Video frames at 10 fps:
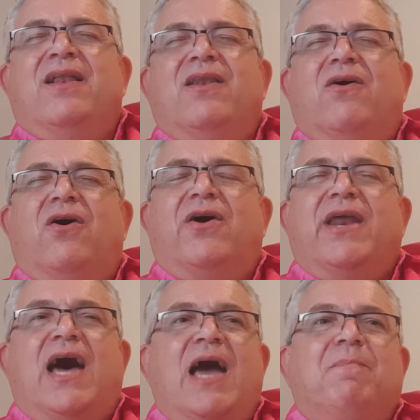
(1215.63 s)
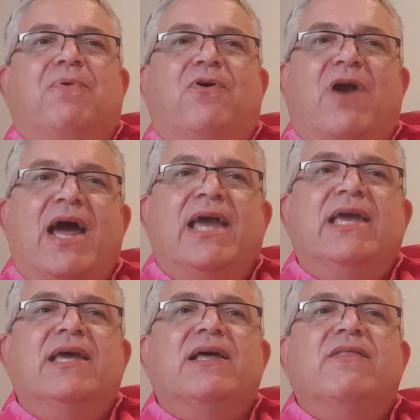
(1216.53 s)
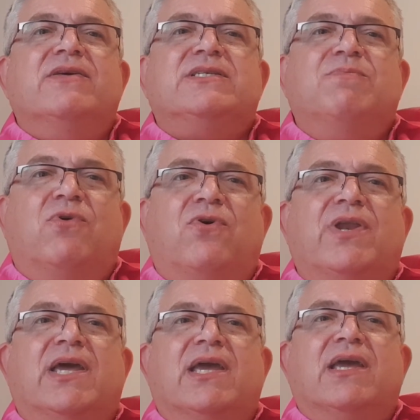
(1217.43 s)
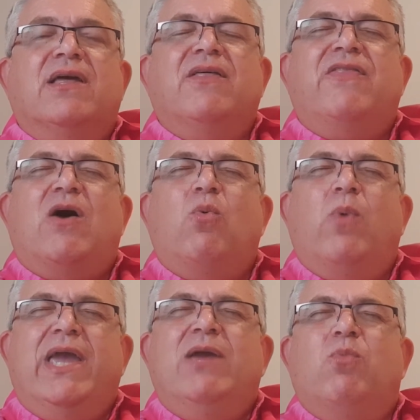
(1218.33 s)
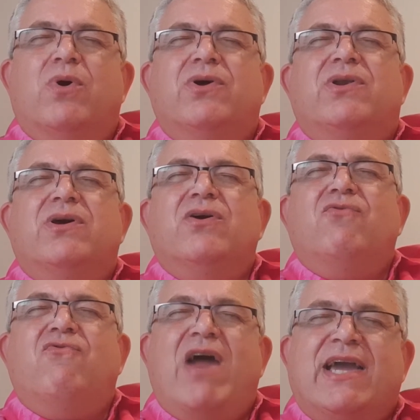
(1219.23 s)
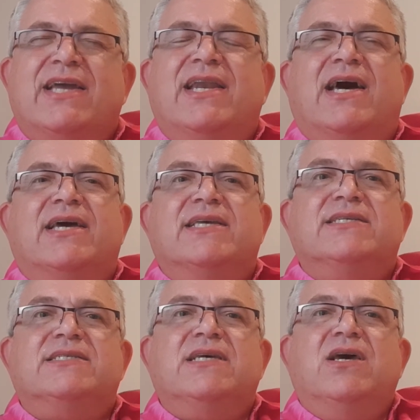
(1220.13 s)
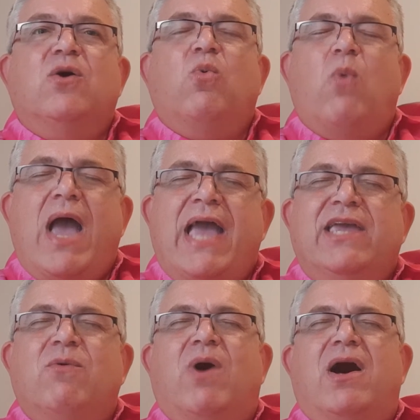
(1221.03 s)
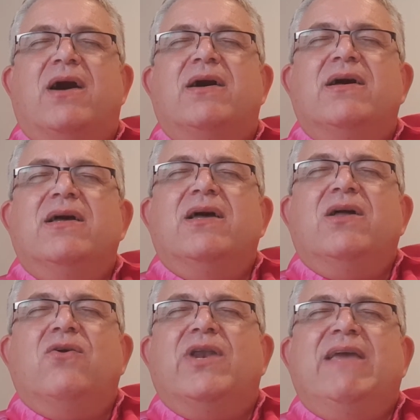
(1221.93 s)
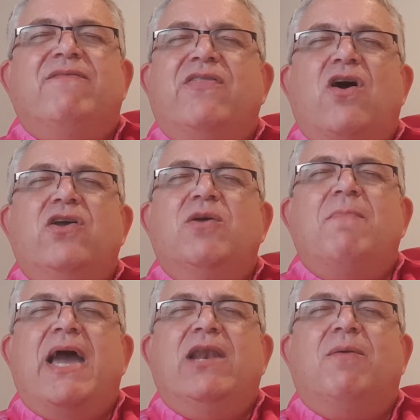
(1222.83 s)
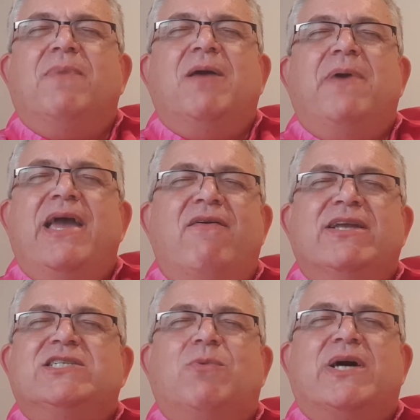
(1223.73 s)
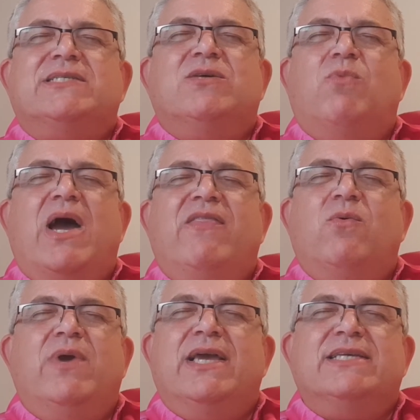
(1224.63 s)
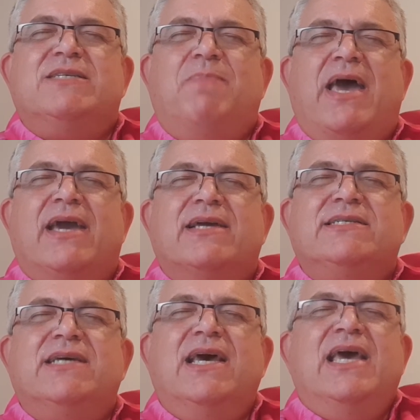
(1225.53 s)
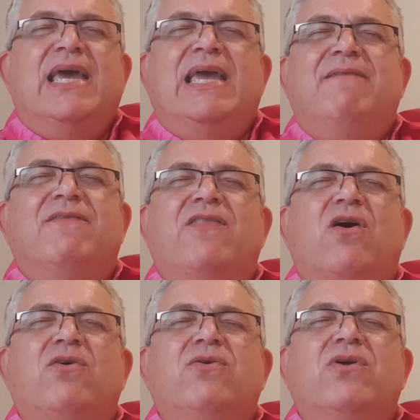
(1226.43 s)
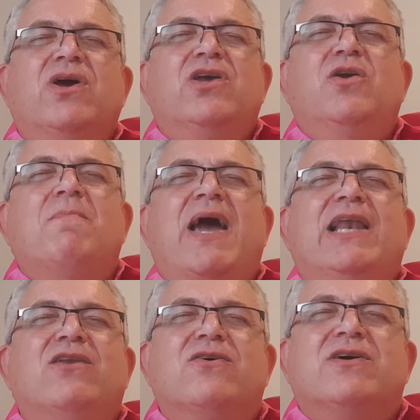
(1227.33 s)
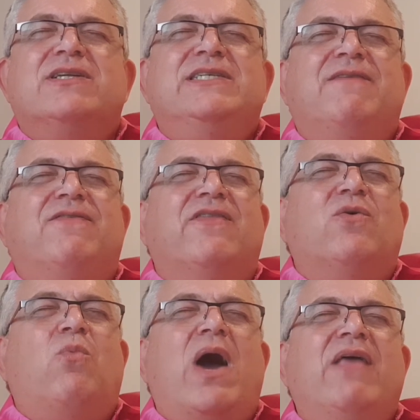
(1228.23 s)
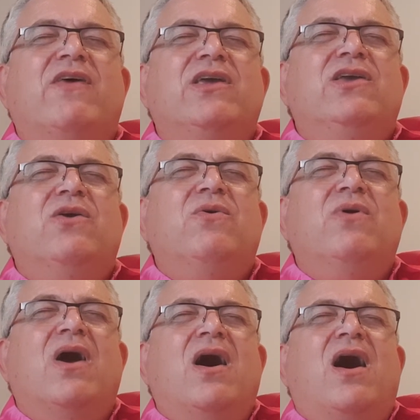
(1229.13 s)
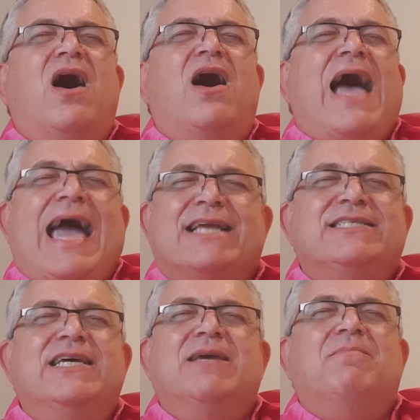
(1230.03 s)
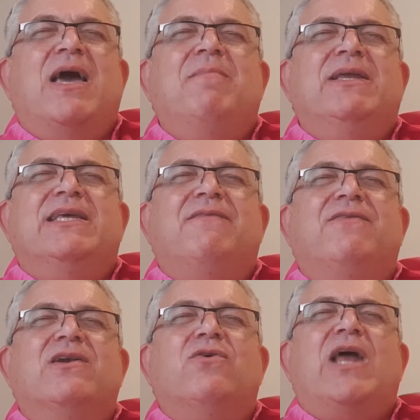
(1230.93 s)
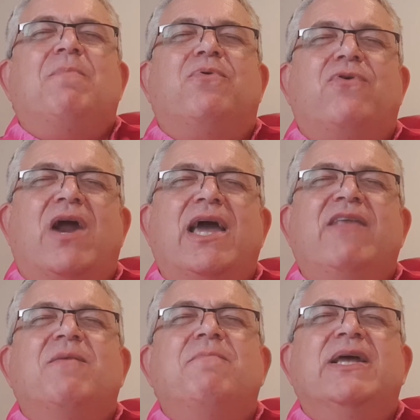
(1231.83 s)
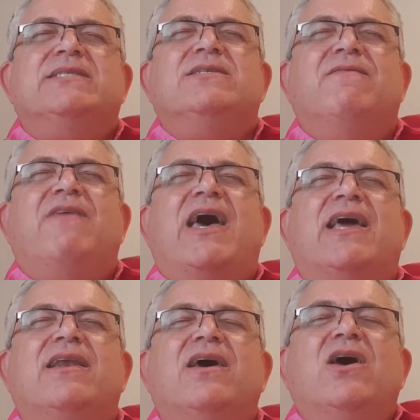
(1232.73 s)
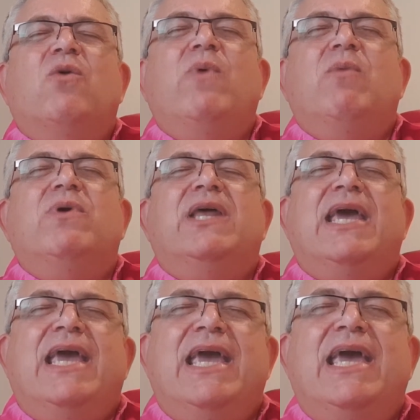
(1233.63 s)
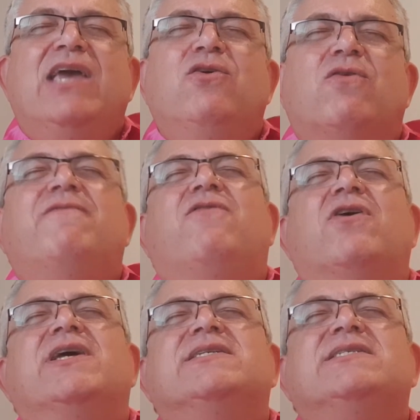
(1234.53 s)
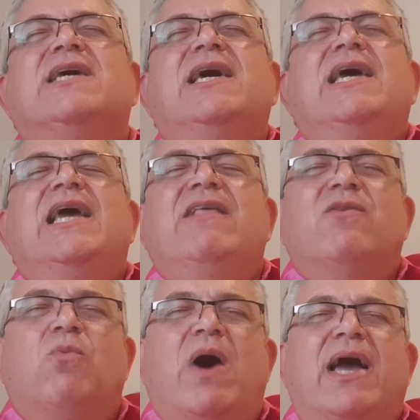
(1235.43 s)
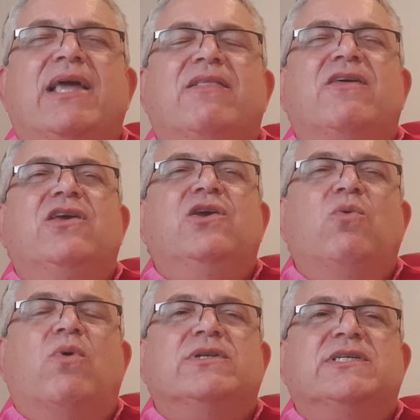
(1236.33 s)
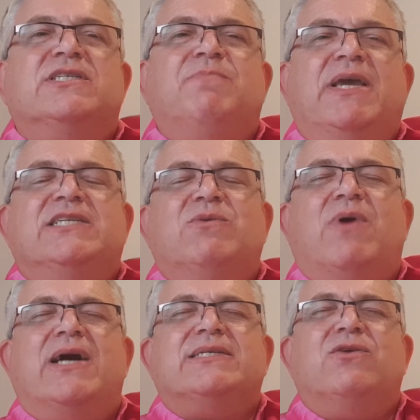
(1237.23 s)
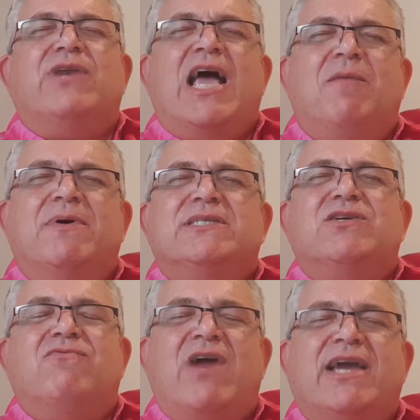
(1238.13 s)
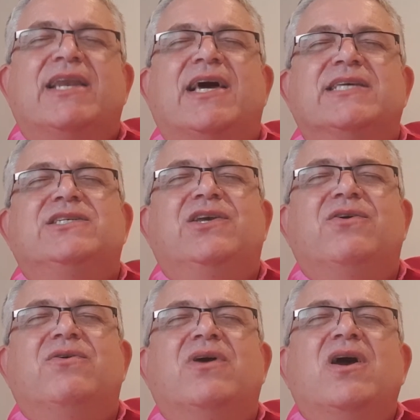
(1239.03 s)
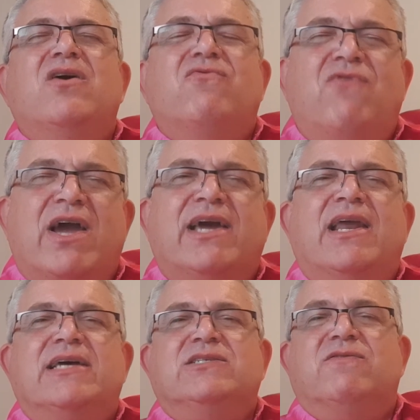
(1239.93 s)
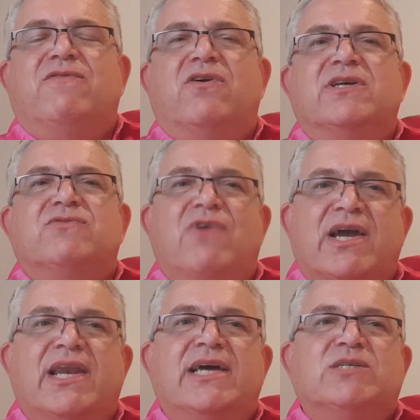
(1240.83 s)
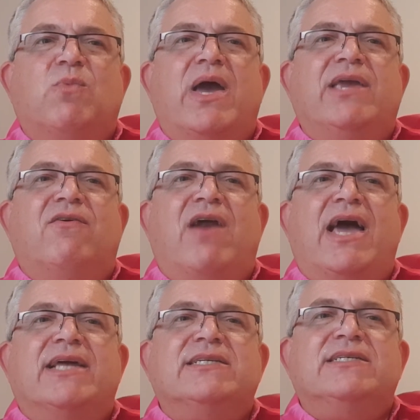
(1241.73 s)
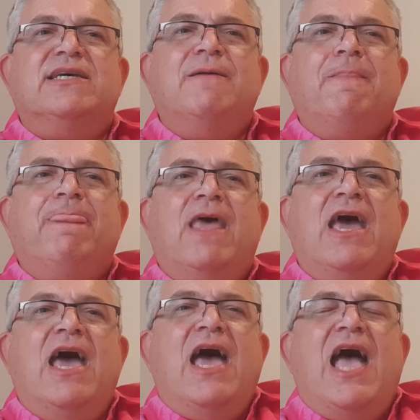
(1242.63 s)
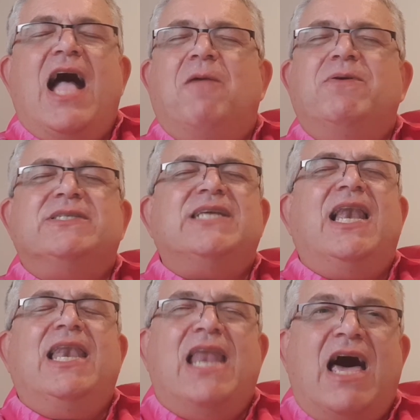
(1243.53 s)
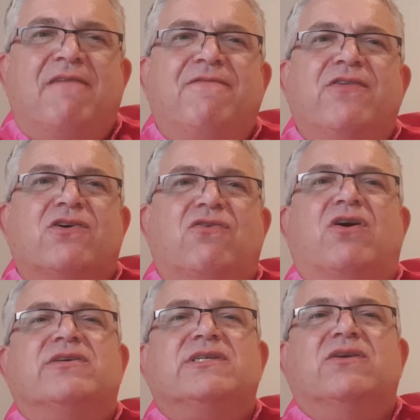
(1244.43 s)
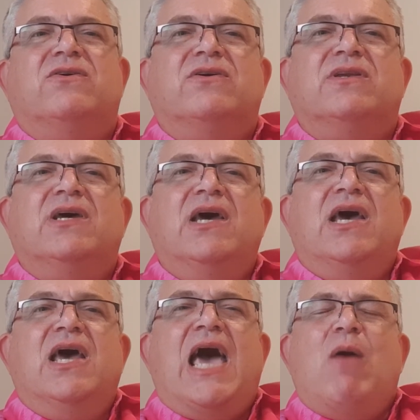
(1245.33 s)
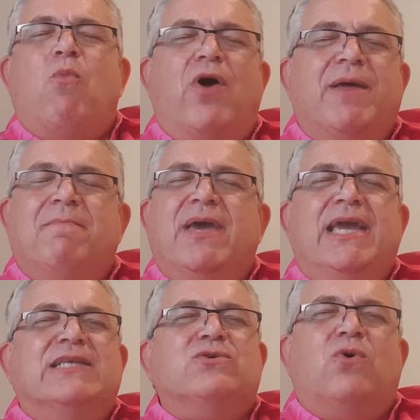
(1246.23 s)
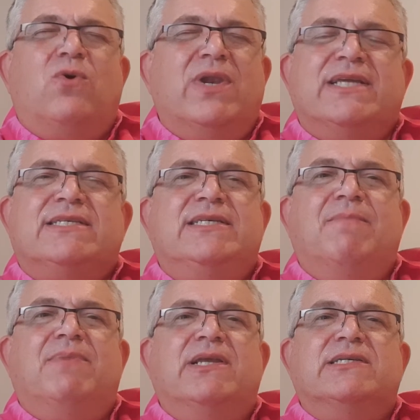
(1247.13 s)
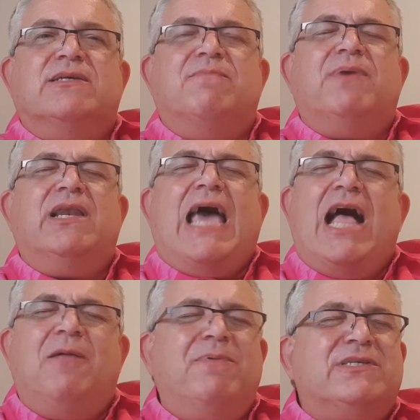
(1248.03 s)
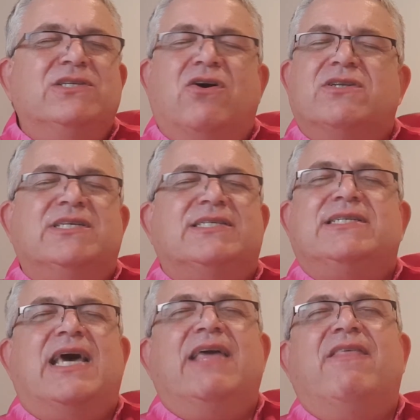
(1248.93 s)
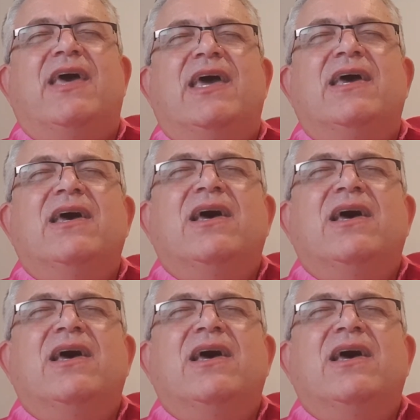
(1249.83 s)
Lord, I pray this morning that we would recognize where you are. Lord, even though you may not be appearing to us the way that we expect, even though you may look different, the way that you are acting may be different, Lord, I pray in the midst of that, we would hear your voice in the way that you want to speak to us. Lord, help us to recognize you, recognize your voice, recognize where you're at. Help us to love the cross, Lord, and what it means, all its symbolism, but help us not to stay there.